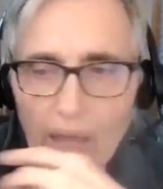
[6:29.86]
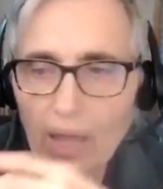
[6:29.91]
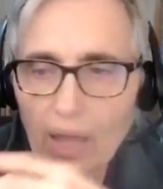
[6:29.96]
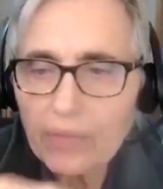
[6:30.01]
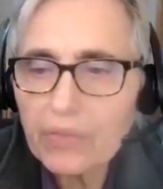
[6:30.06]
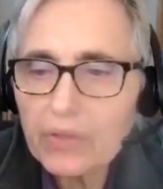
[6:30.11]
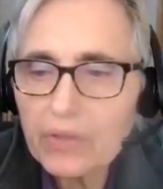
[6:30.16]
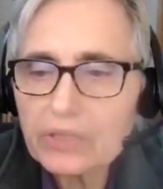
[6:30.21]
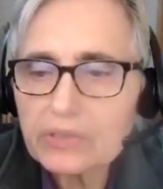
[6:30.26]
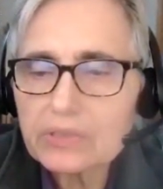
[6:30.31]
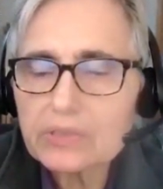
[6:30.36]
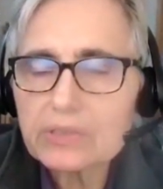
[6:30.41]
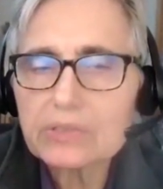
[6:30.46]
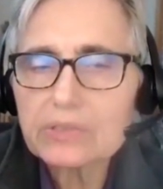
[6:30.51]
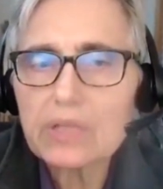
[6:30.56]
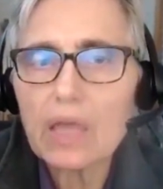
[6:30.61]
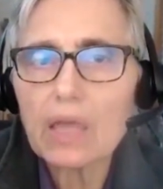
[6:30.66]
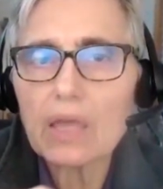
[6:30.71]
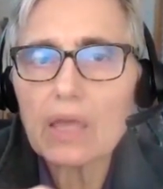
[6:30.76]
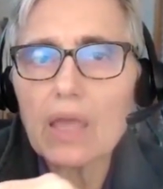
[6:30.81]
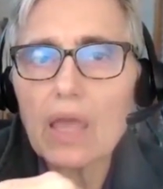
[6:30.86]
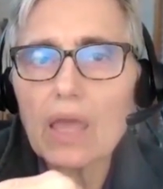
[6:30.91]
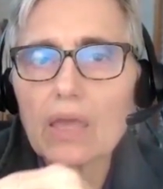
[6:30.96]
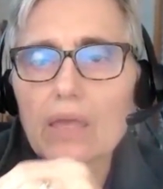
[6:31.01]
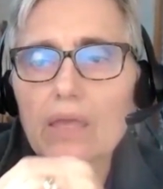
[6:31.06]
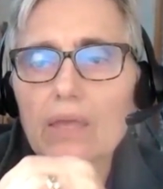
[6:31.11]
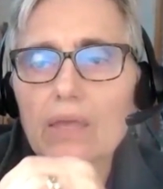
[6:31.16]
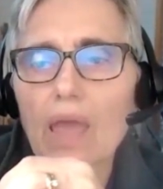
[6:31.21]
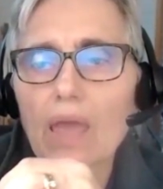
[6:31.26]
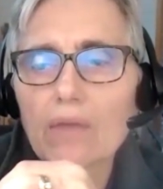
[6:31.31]
think it's
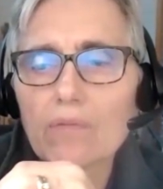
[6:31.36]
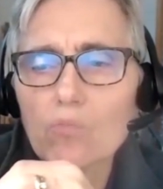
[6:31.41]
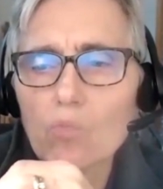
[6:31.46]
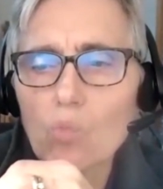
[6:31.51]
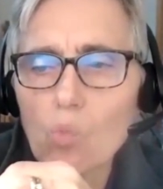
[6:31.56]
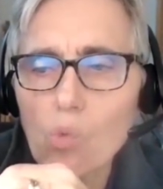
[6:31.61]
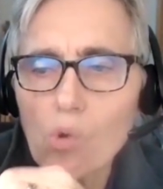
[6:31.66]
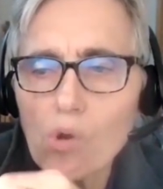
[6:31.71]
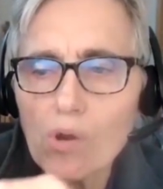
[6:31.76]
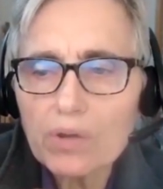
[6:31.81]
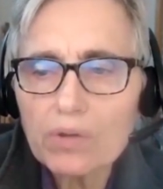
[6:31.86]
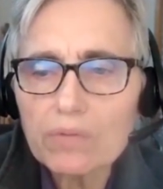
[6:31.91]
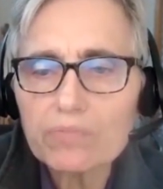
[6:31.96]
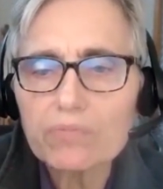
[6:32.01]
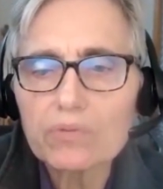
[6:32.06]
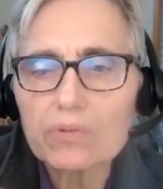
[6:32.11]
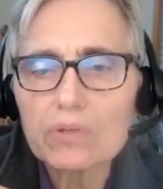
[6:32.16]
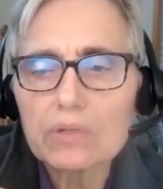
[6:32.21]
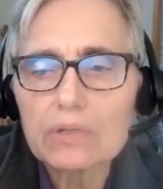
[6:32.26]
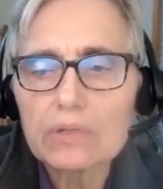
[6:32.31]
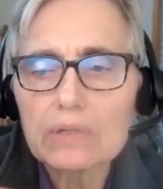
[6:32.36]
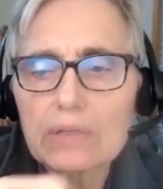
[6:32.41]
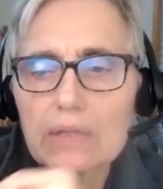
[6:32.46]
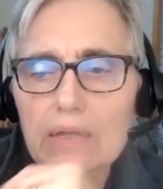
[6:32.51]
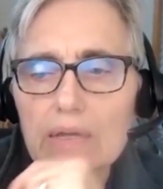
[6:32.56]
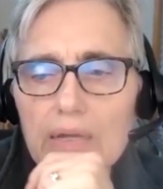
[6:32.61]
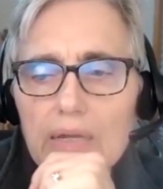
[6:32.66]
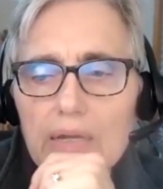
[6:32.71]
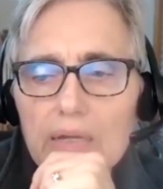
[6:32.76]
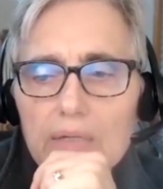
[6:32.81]
a wonderful
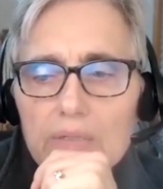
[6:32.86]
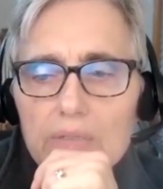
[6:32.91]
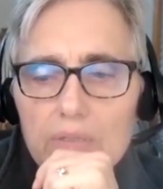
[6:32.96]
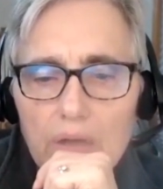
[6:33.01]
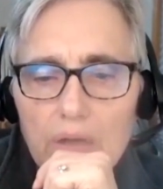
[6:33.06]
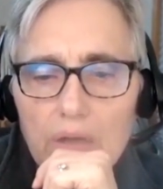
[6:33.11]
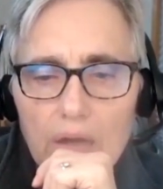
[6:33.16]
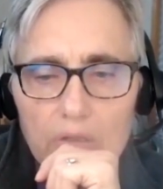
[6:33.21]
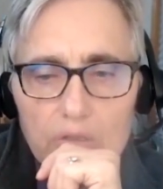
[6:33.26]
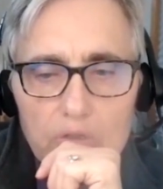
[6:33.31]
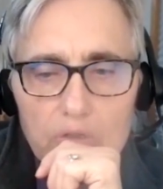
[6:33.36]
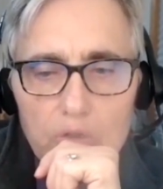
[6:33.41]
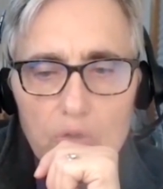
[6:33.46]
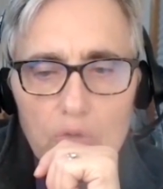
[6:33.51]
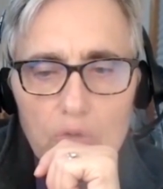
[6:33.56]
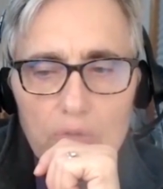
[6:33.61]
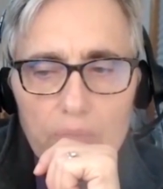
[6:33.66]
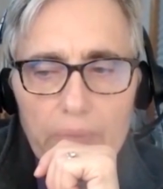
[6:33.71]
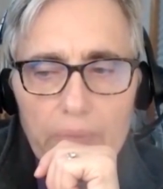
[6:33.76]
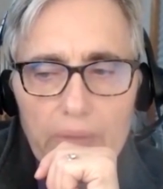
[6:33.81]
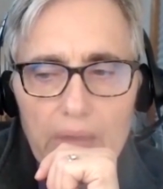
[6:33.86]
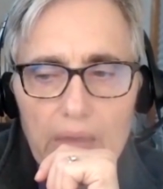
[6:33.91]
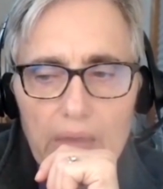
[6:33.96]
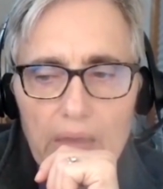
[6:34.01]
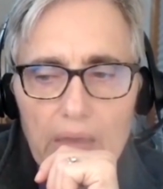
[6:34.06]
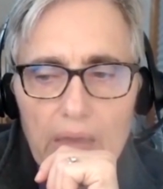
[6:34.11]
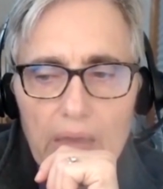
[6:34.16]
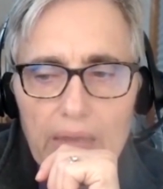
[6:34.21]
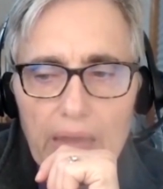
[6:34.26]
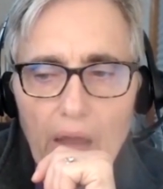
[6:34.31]
tool.
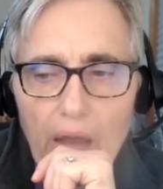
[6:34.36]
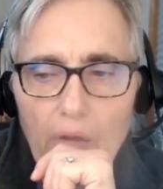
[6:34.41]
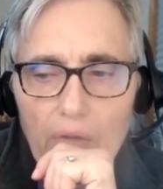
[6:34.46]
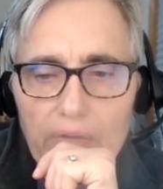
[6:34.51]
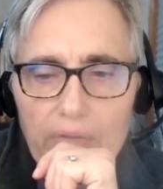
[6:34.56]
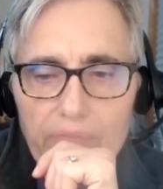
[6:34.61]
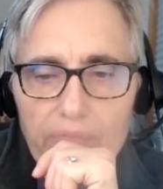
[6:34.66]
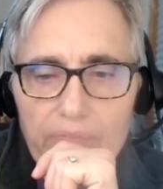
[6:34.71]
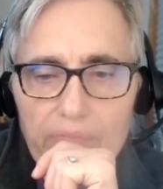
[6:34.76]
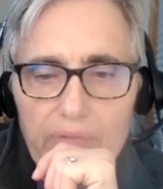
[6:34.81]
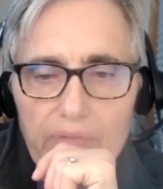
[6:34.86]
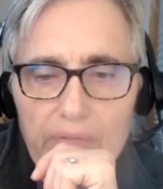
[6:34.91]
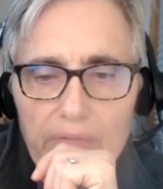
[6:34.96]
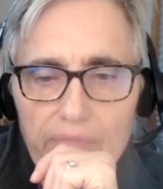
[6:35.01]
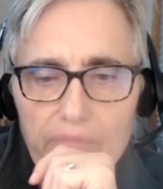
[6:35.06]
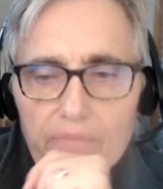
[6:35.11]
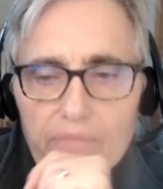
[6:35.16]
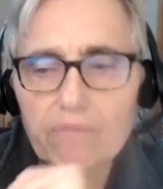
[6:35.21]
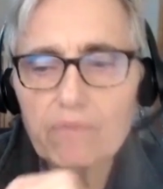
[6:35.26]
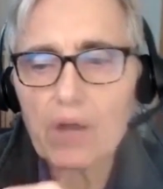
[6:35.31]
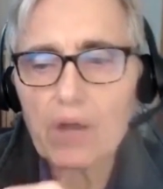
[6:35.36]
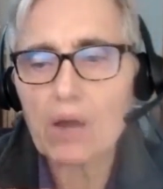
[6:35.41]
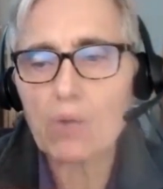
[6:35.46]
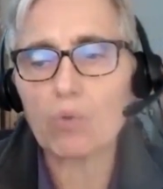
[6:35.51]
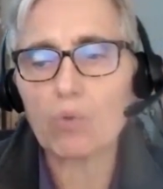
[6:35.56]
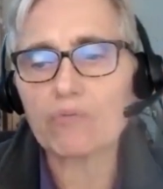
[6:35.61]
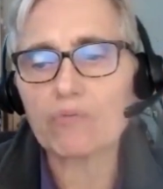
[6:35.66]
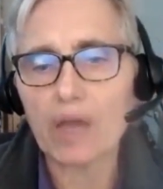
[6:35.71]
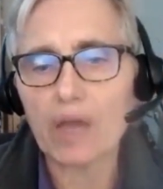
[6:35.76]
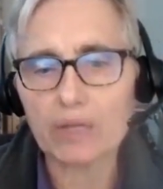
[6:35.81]
Now, if
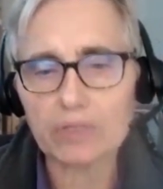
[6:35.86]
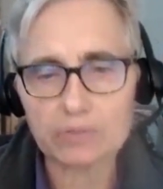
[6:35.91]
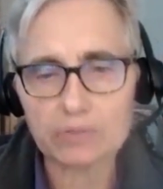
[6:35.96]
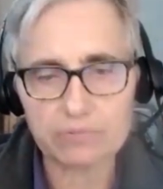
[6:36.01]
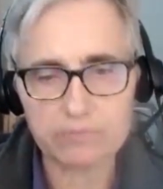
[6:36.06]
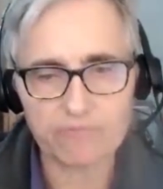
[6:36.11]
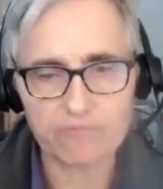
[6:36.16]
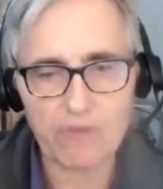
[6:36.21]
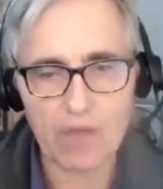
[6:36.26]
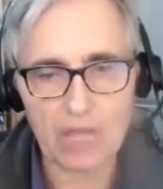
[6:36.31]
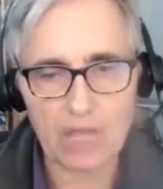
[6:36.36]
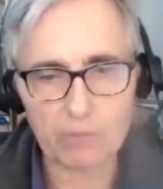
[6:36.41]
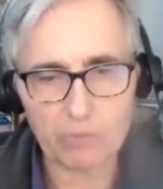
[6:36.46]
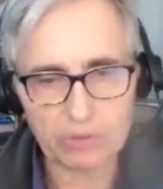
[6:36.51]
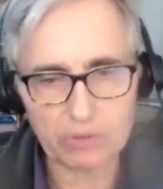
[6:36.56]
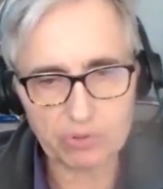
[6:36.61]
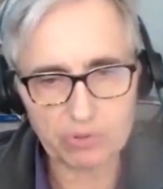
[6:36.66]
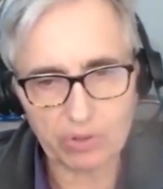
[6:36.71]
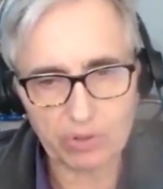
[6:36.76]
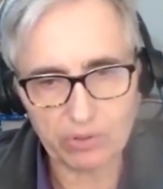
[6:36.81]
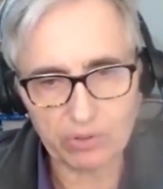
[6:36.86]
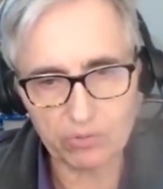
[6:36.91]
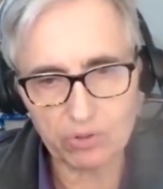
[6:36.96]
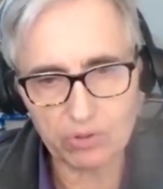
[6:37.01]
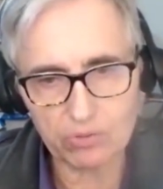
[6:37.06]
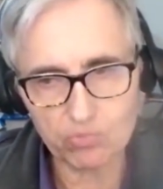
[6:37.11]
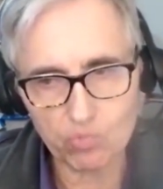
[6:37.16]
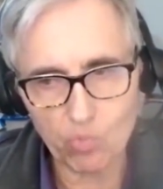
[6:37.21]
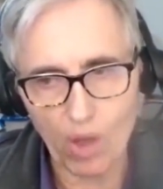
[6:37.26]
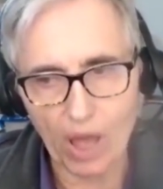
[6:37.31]
we've got followers who are
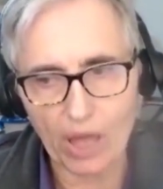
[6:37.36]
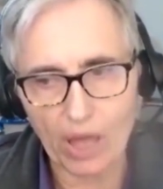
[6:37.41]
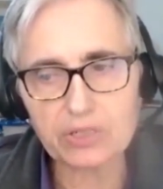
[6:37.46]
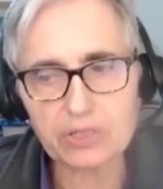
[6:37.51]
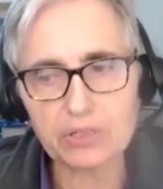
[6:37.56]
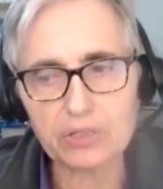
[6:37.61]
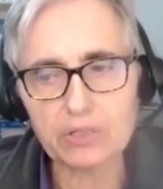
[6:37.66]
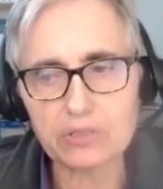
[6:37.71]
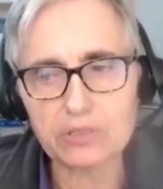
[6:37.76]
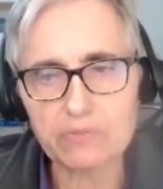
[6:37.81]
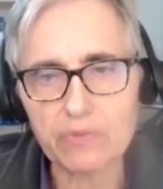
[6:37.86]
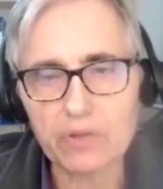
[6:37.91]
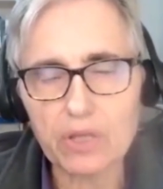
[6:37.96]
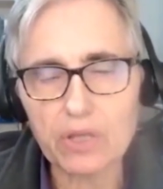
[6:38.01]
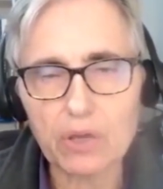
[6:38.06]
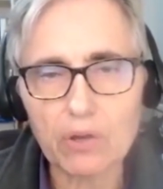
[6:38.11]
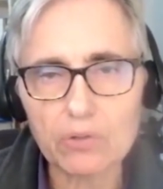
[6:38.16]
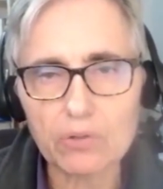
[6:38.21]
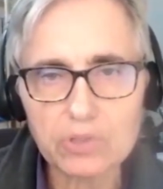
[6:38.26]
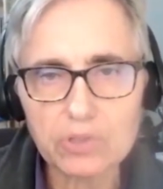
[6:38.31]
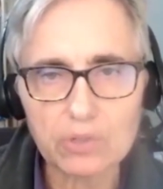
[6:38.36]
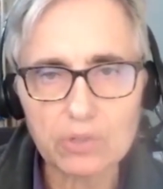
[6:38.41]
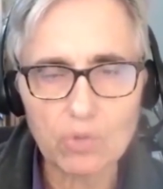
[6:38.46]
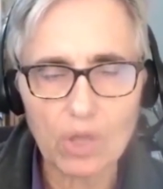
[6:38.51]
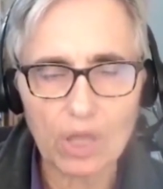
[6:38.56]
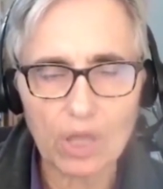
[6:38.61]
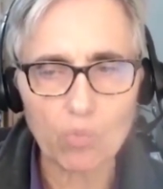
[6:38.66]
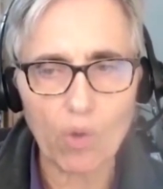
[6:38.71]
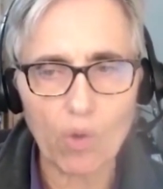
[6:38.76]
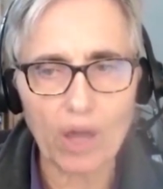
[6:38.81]
watching these videos
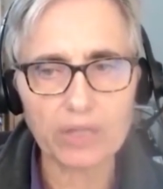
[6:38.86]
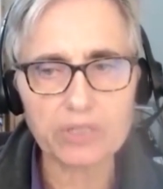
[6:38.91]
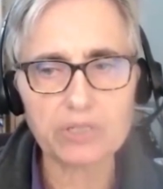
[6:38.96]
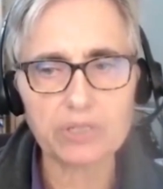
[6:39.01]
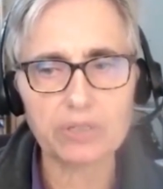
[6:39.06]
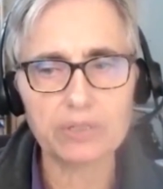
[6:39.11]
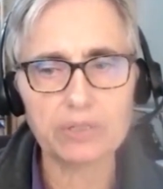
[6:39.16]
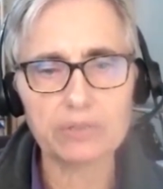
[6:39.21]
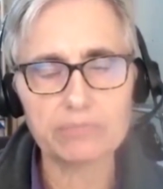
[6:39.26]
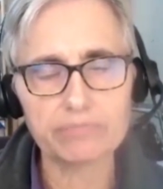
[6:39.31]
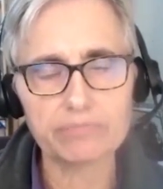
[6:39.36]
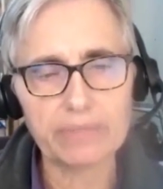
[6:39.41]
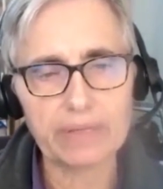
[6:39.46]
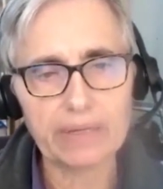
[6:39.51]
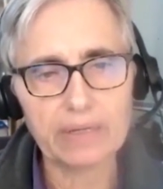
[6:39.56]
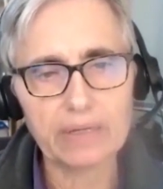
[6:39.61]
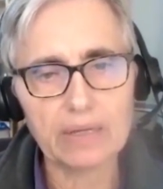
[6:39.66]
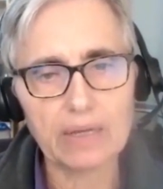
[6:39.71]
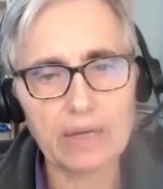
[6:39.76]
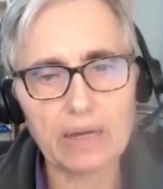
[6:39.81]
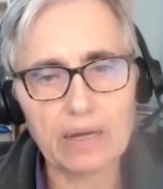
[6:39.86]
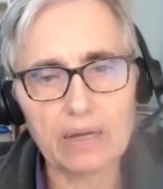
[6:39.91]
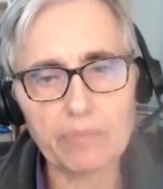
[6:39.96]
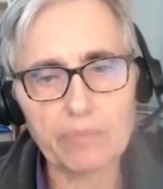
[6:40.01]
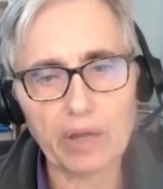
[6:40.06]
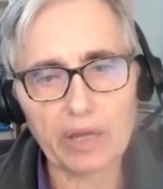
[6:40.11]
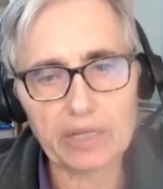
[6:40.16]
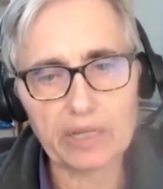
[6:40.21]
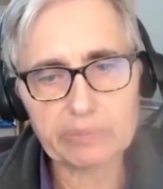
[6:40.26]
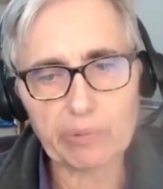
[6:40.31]
and watching
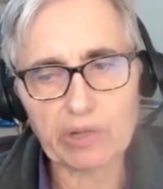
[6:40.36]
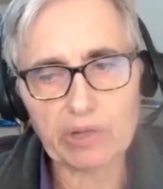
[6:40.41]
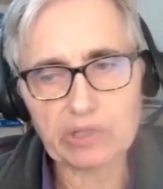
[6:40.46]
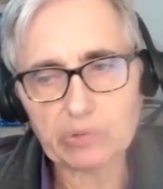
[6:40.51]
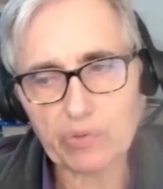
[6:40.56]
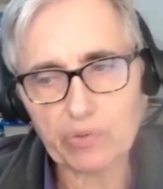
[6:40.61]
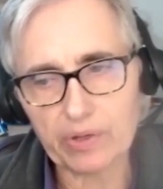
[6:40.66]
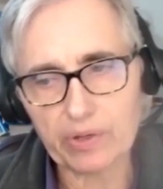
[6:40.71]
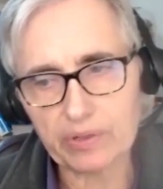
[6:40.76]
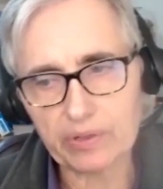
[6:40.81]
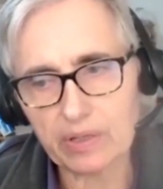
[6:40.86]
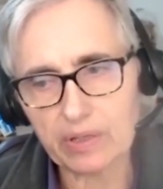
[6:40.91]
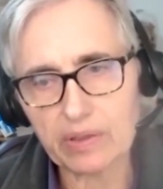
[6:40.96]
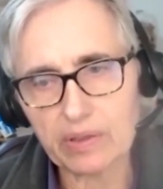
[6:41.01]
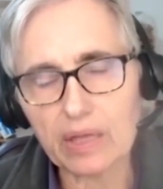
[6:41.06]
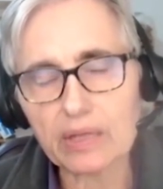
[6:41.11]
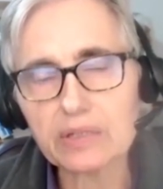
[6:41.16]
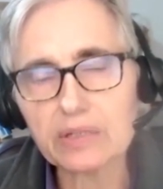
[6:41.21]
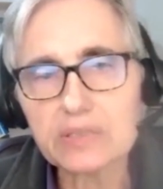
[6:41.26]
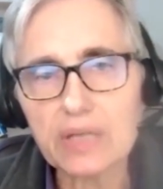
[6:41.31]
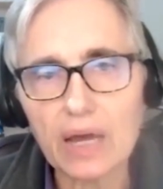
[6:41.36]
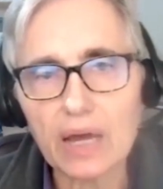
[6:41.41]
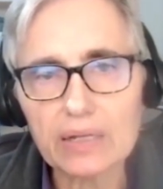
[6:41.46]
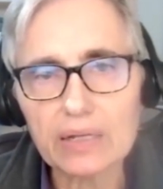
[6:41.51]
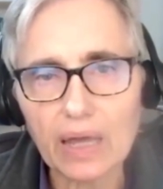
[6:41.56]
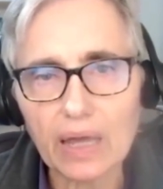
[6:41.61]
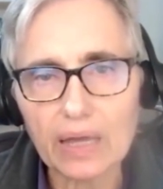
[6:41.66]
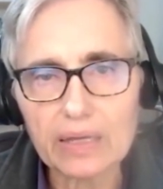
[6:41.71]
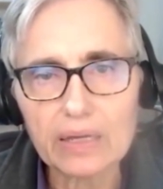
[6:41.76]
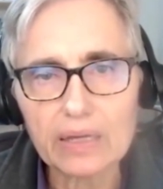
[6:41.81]
my experience with it, and they decide,
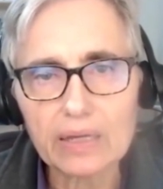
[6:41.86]
like,